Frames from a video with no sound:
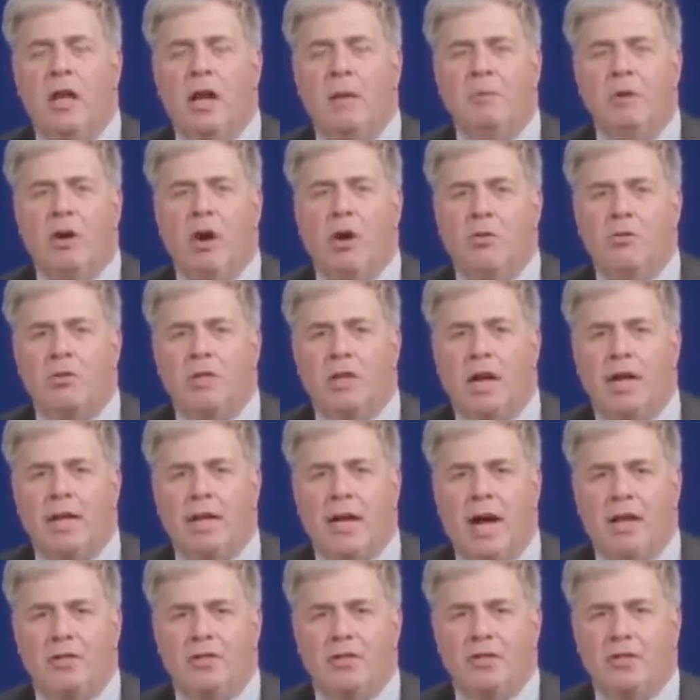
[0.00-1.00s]
I'm your host, Guy
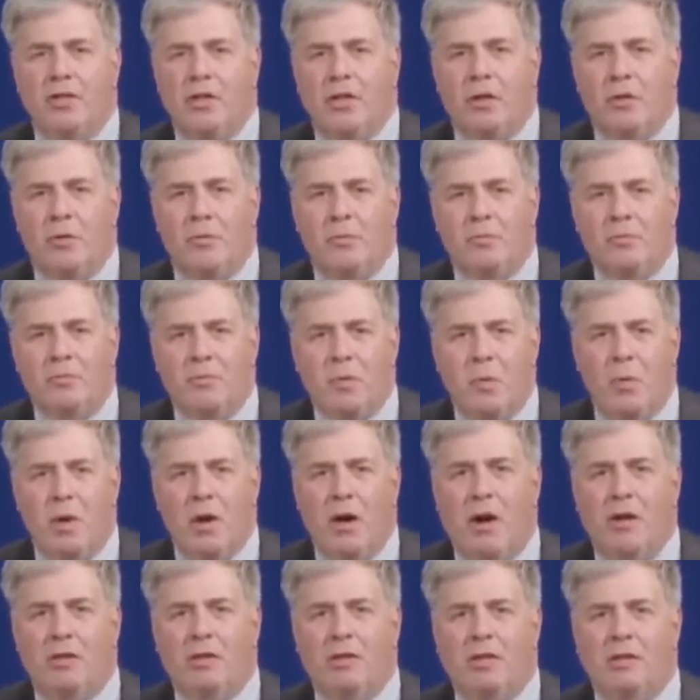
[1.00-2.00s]
Cosentino. We
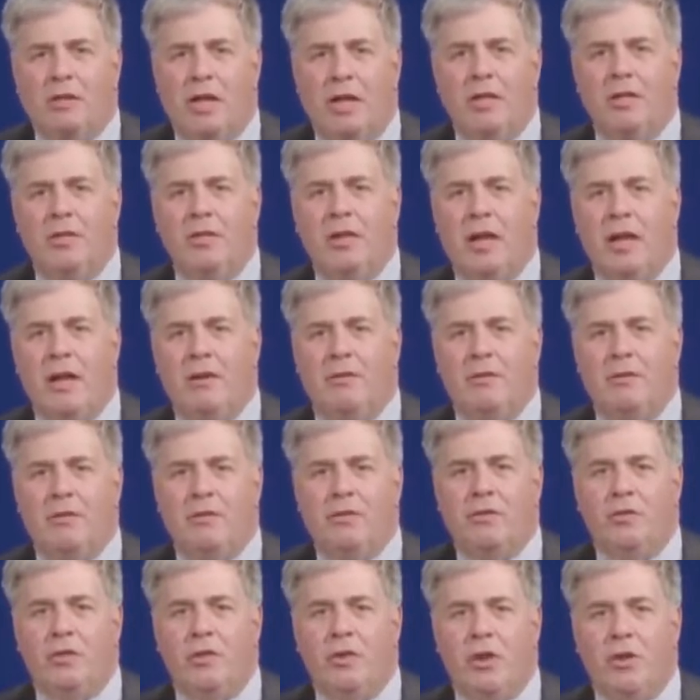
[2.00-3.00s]
are delighted to have in the
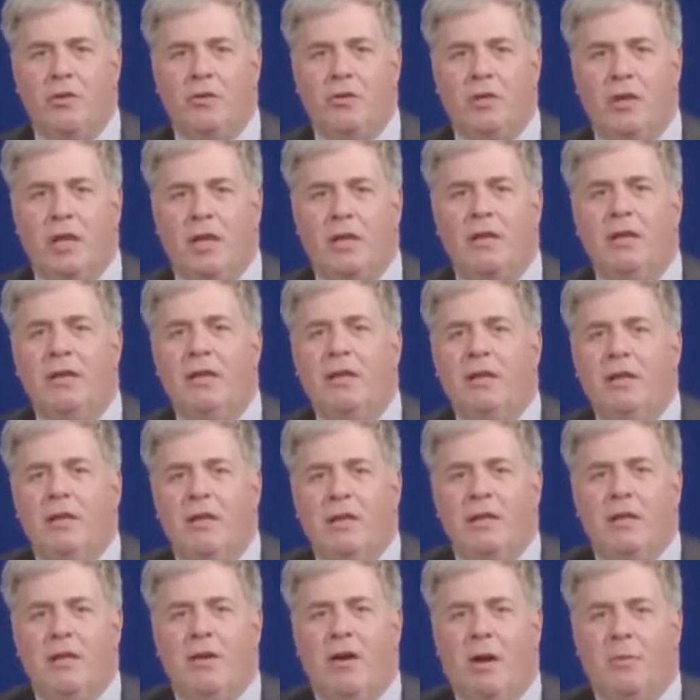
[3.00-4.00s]
studio today
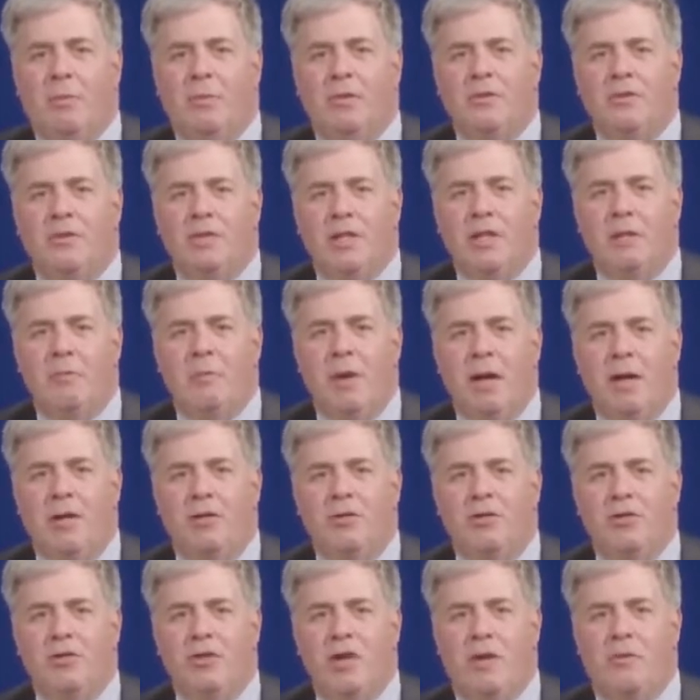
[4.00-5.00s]
Auburn City
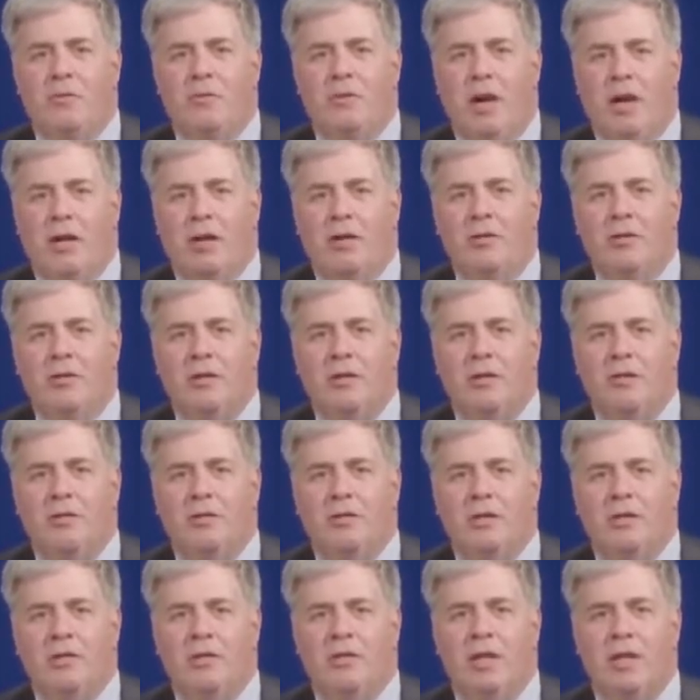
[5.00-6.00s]
Manager Jeff Dygert to give
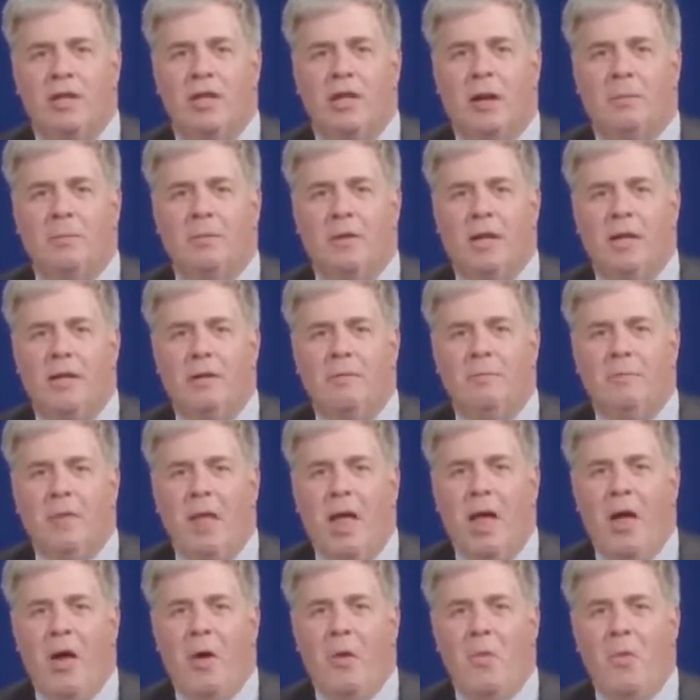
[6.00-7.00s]
us a city update.
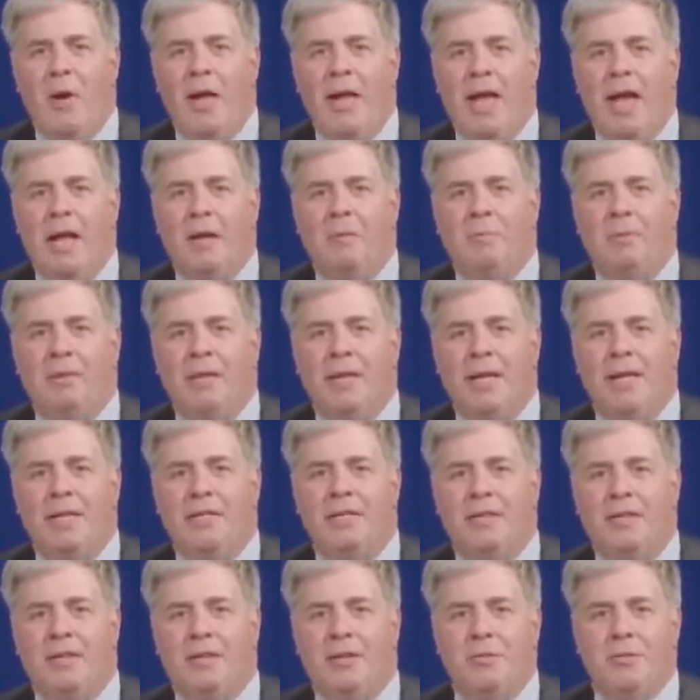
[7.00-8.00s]
We had planned
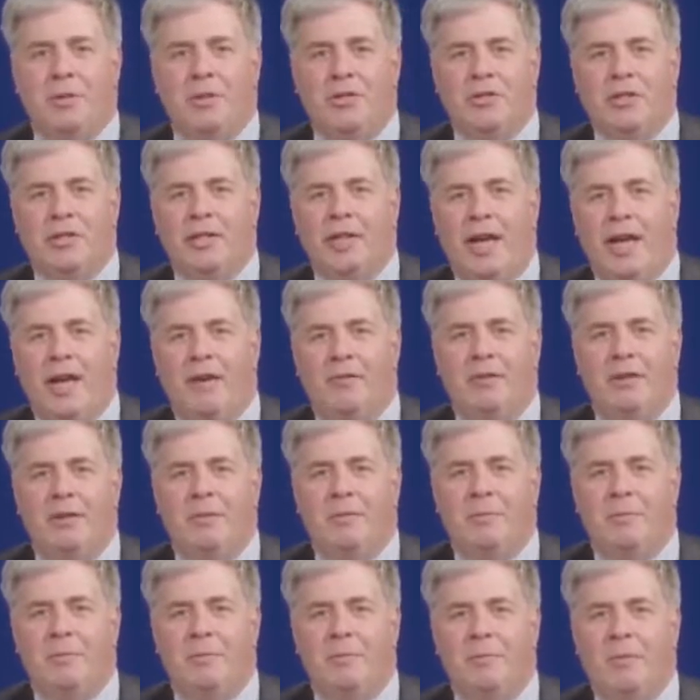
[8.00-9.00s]
to originally have
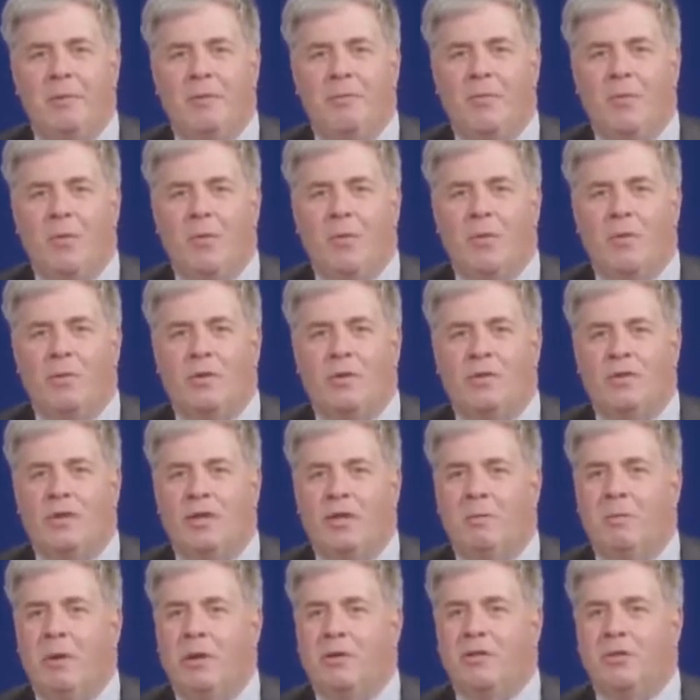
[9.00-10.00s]
him before the
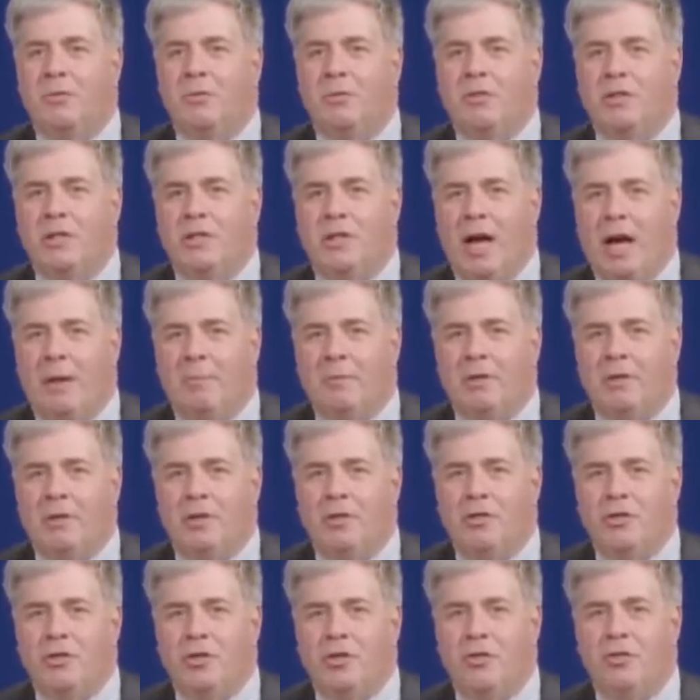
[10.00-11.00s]
city budget was adopted
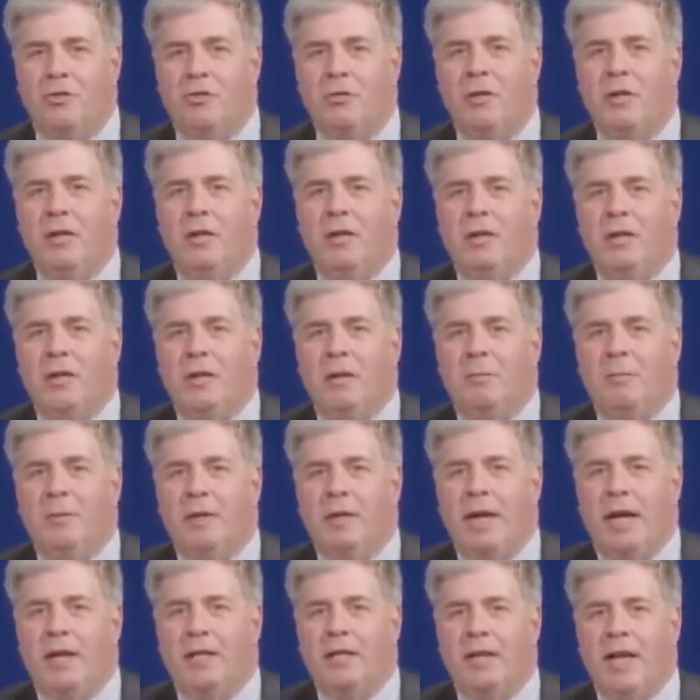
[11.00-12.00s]
in June,
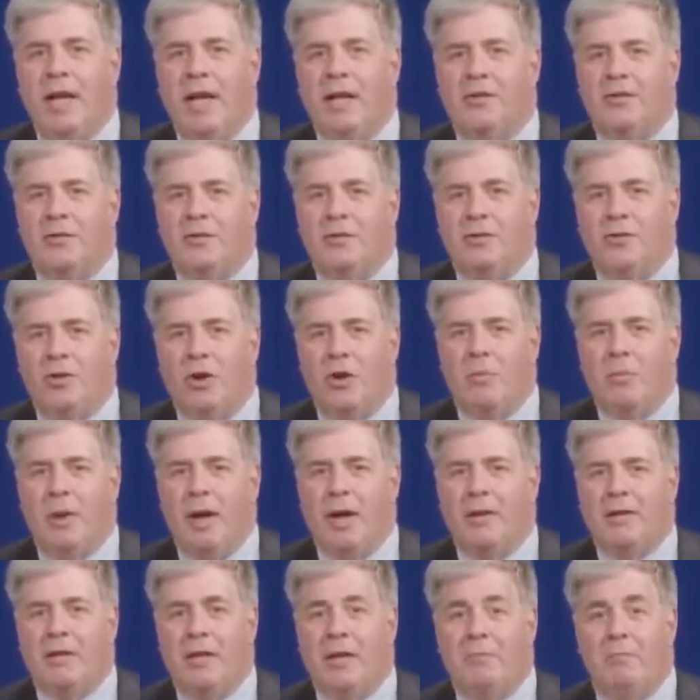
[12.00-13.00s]
but had to cancel the show
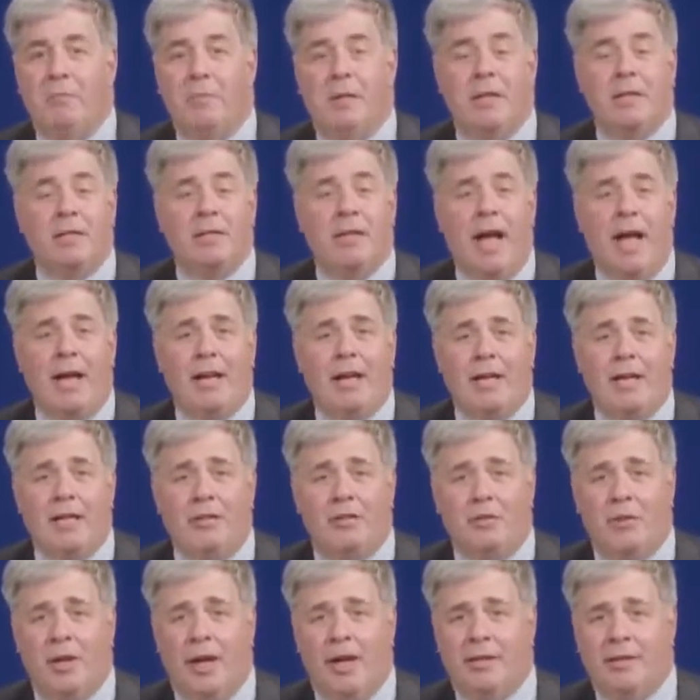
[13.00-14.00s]
back then because I
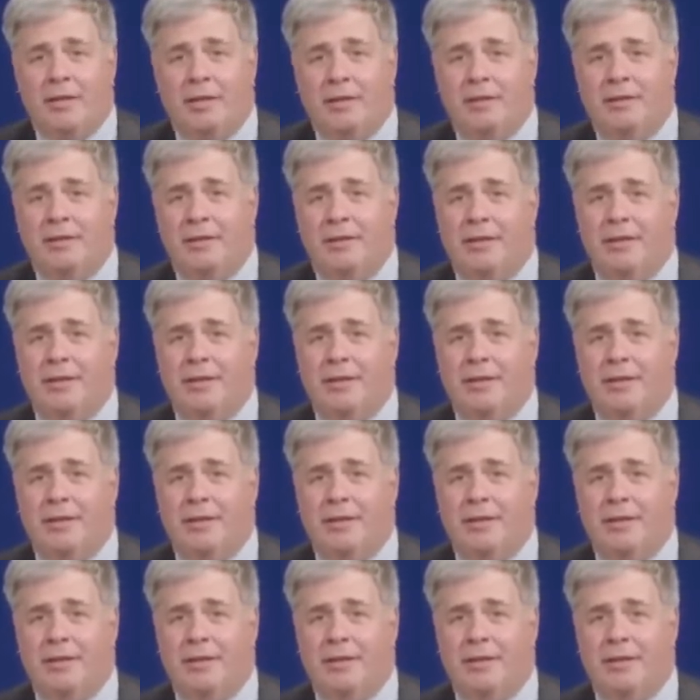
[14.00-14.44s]
contracted